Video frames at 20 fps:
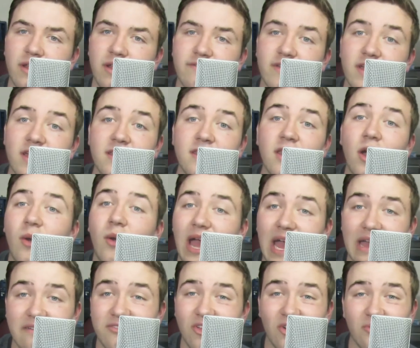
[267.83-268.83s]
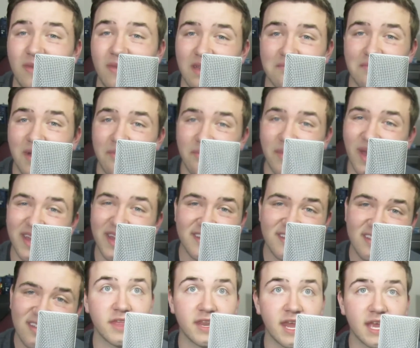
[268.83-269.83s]
of it. And no, I have not made my
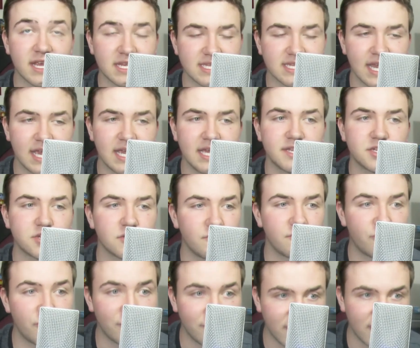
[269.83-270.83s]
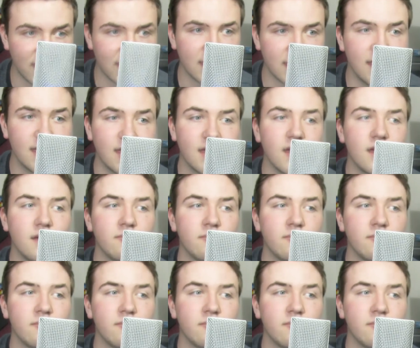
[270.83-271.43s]
bed. The next stage for me,